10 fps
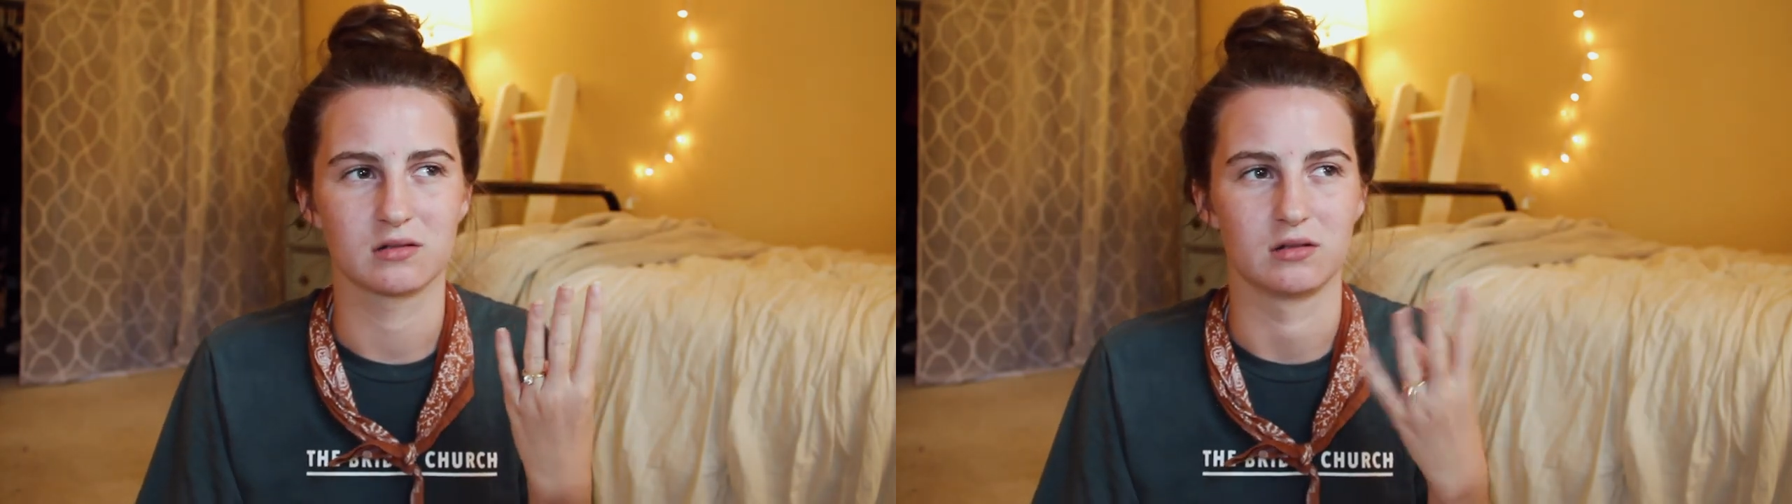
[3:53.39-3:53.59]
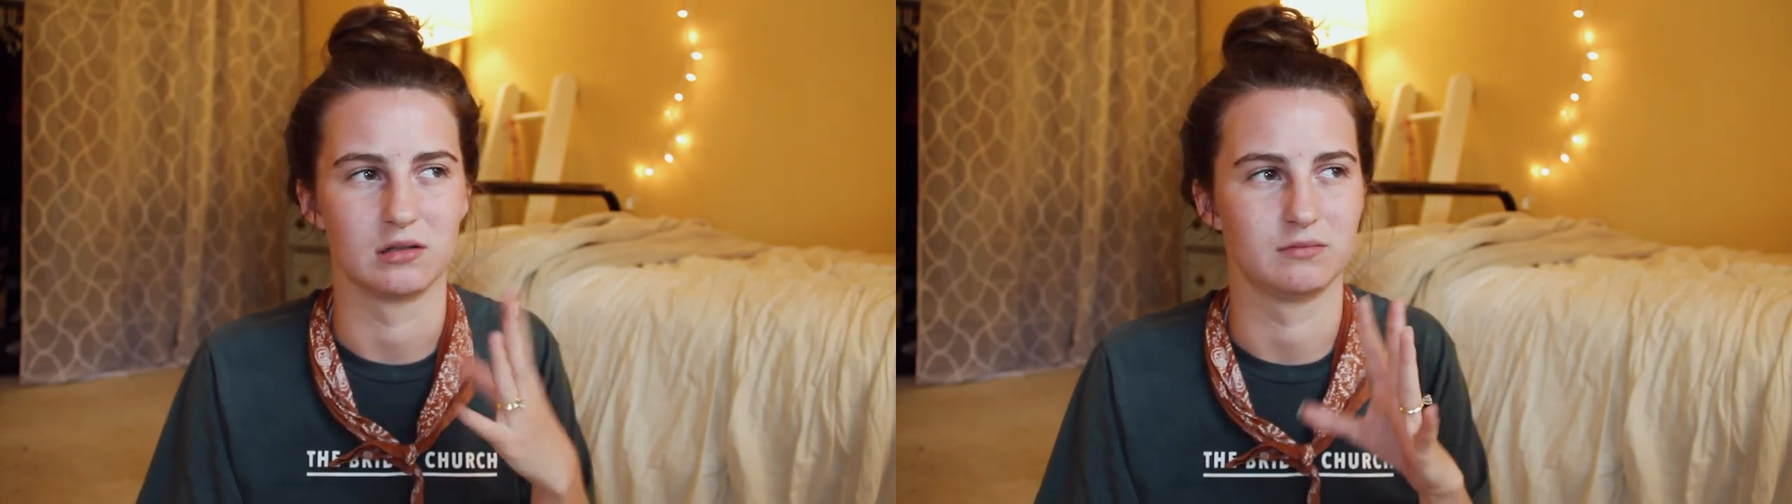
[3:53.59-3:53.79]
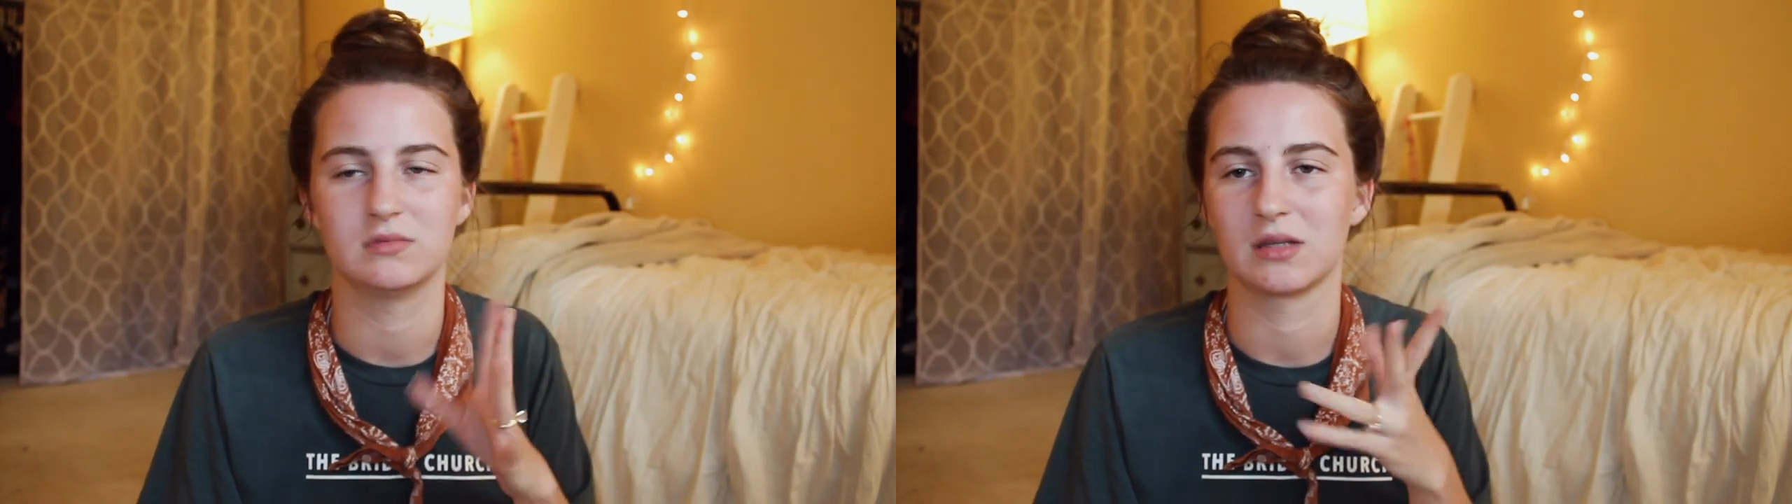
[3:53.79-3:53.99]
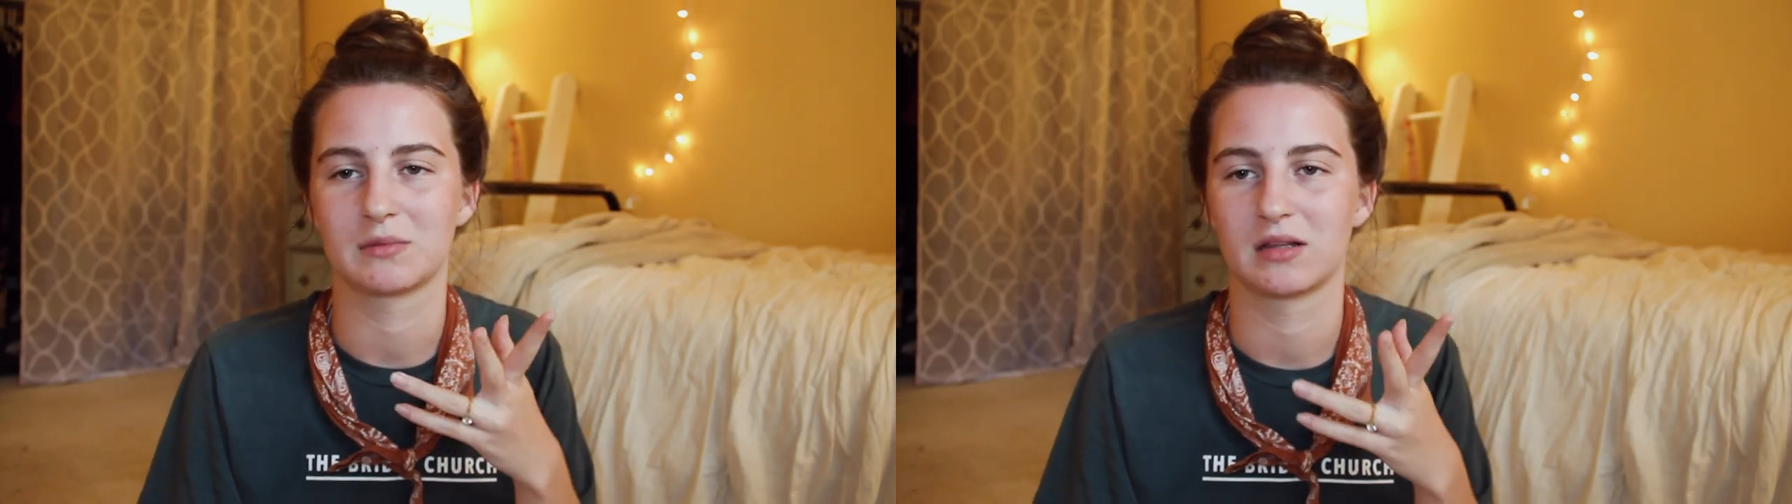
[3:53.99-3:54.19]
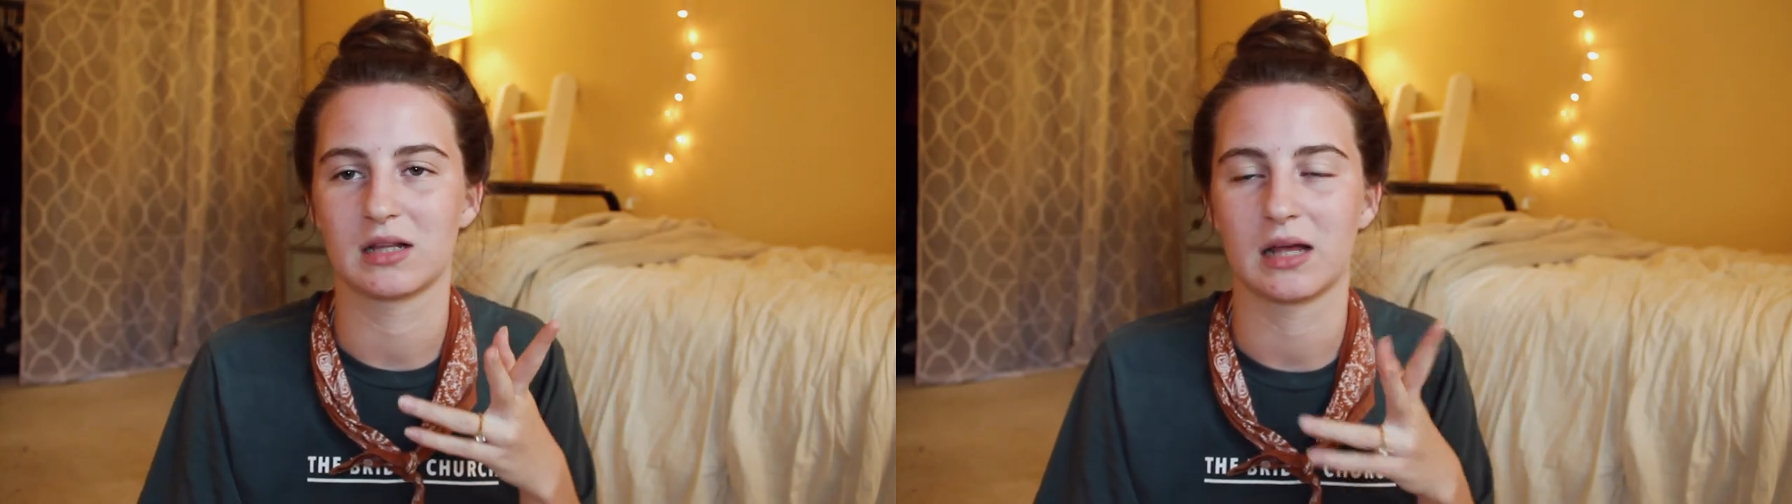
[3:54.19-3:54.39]
or
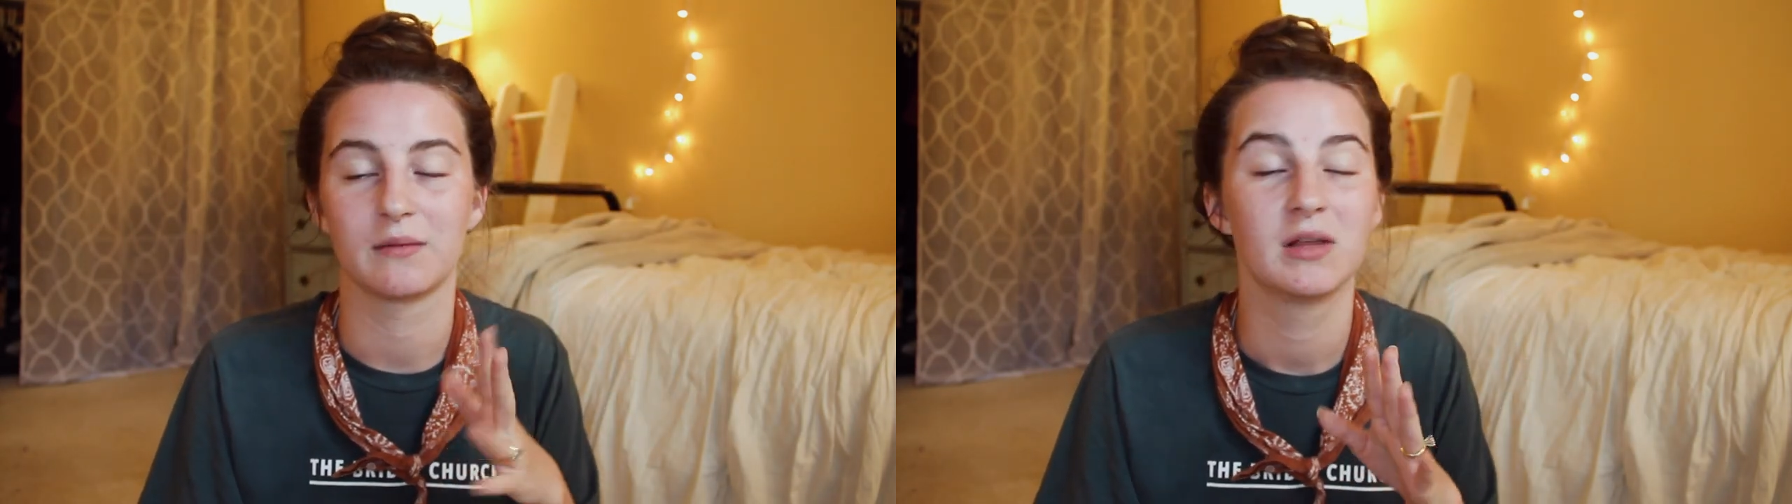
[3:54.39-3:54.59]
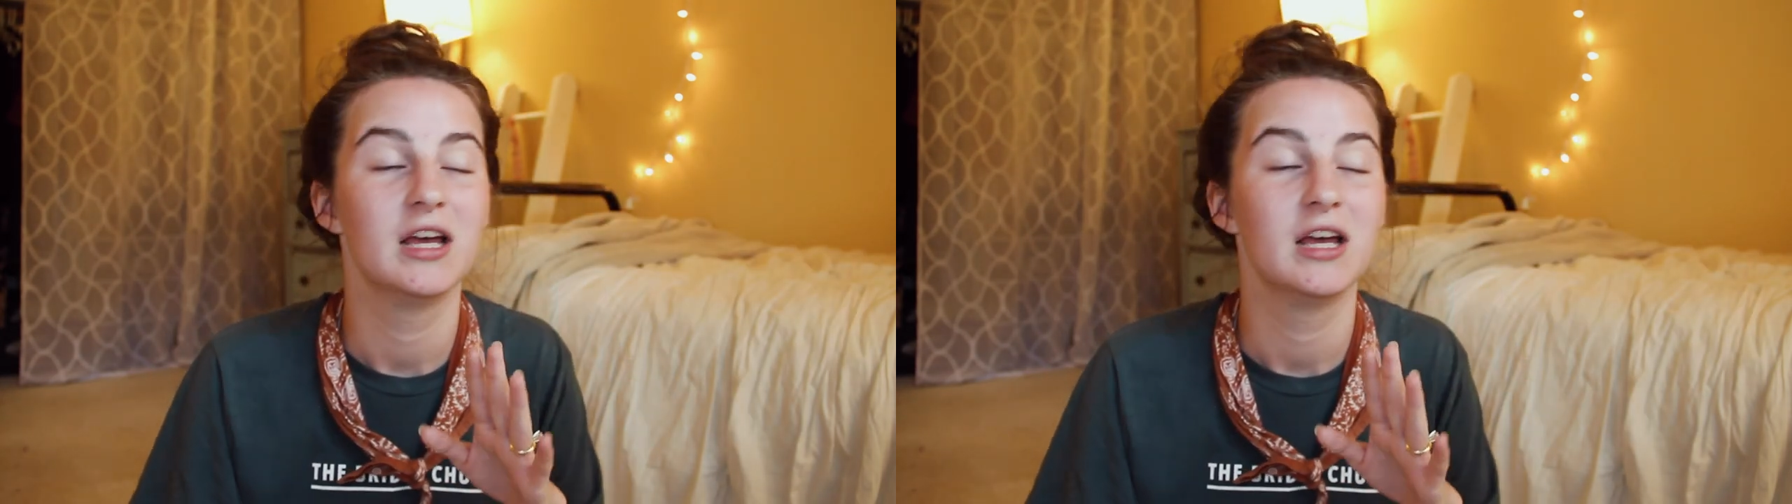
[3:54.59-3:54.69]
something like that.